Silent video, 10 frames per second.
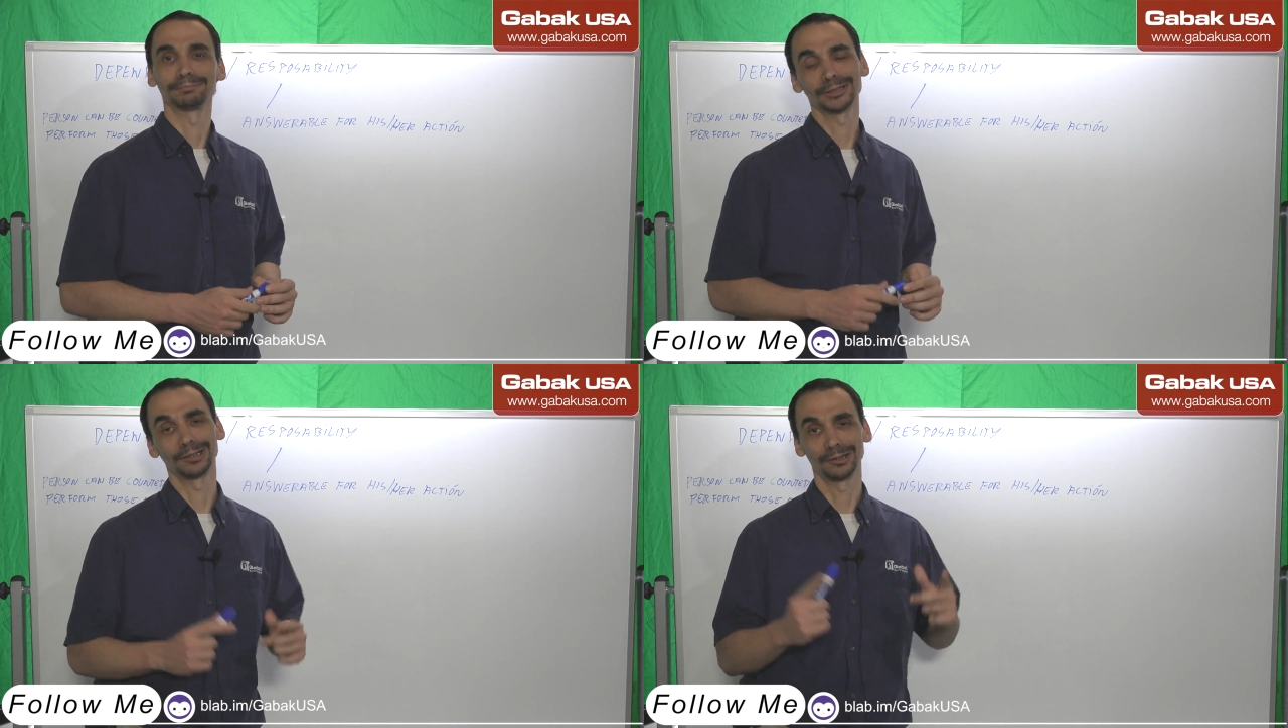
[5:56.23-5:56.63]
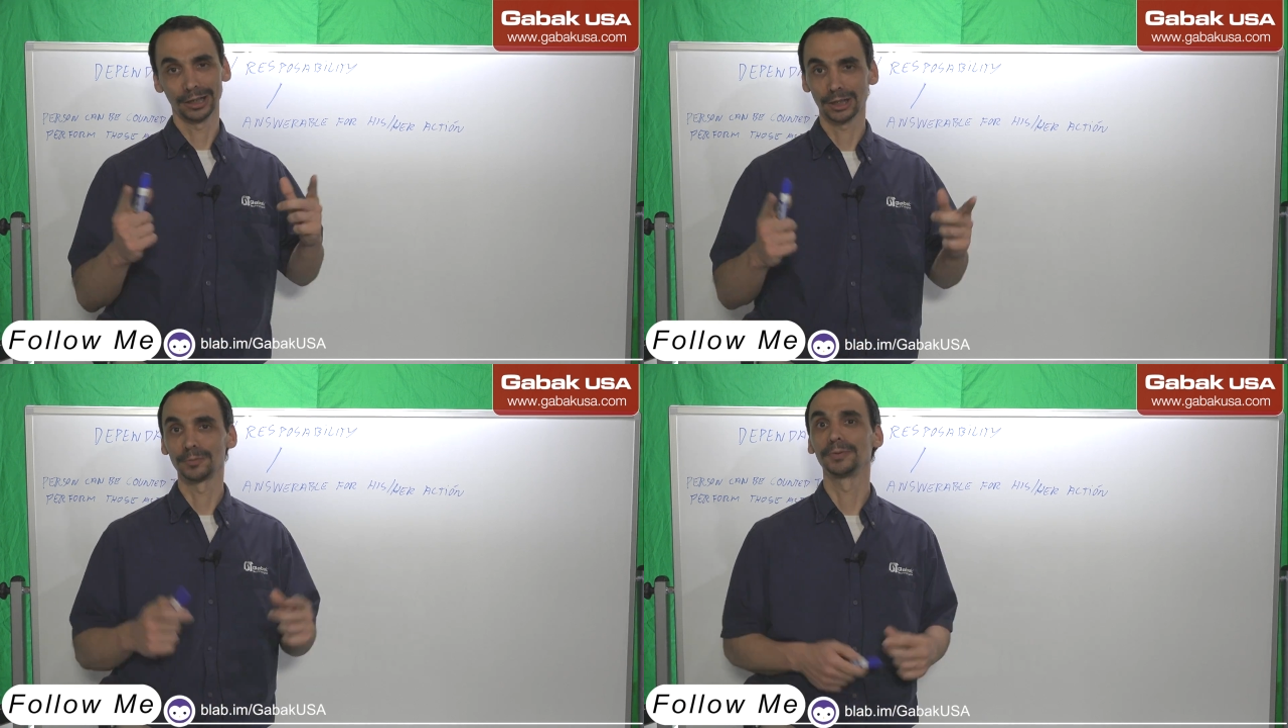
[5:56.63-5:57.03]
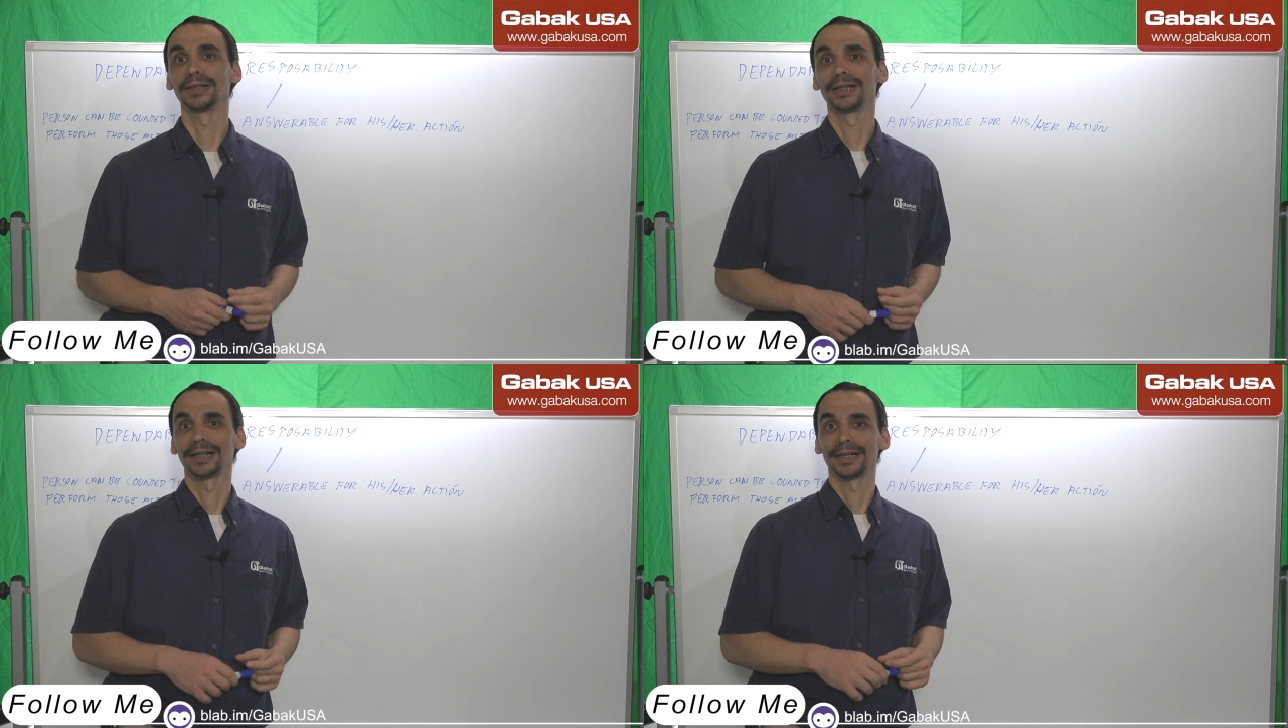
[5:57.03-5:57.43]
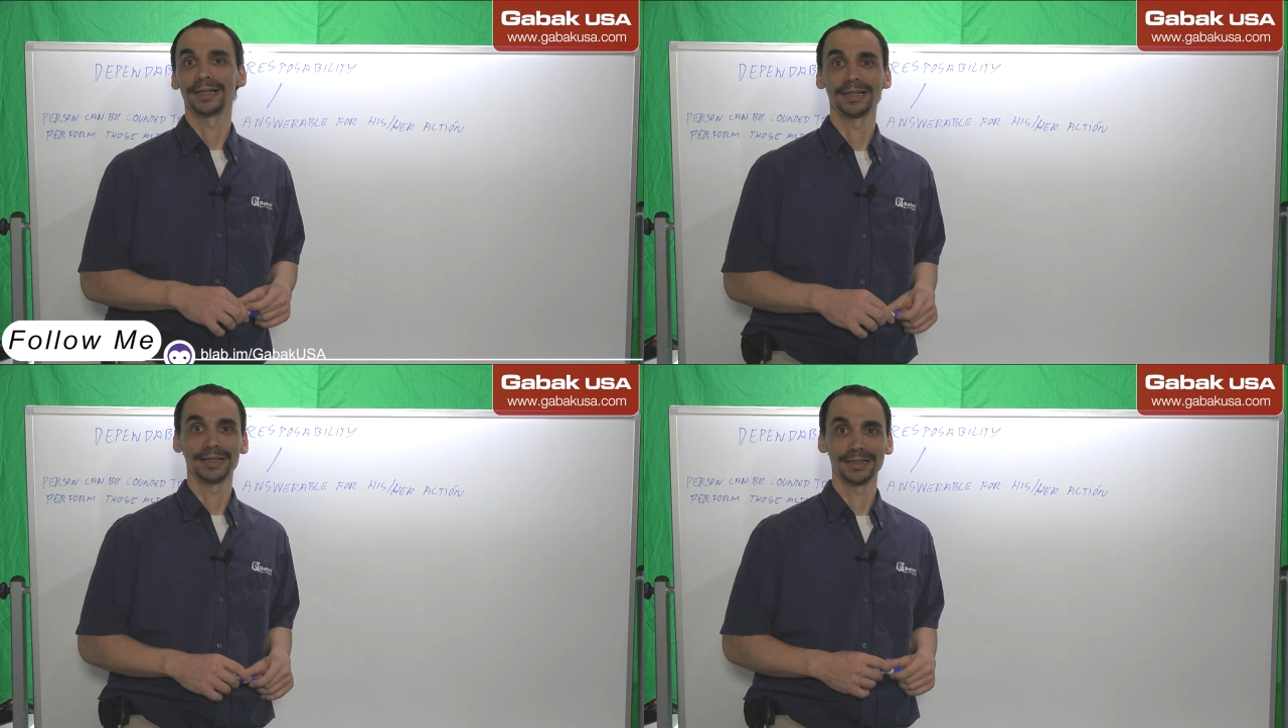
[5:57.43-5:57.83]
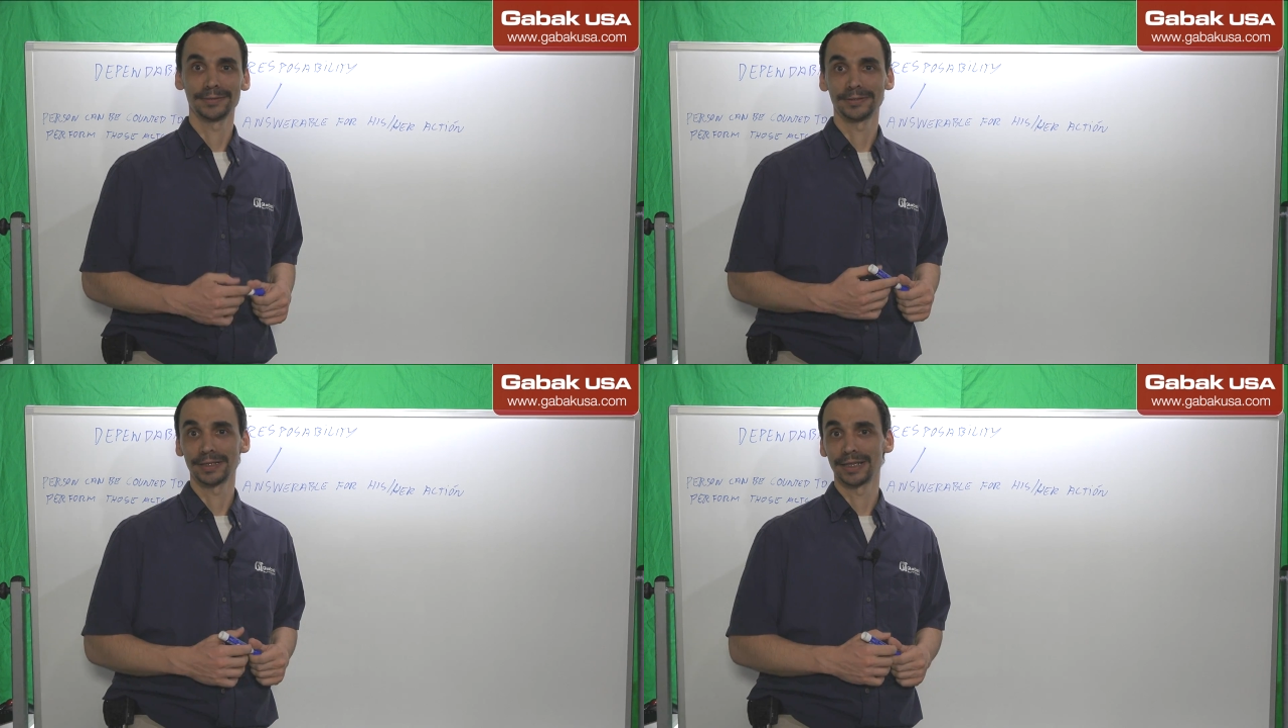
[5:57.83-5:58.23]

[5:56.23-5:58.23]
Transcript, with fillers: So I hope uh, this uh,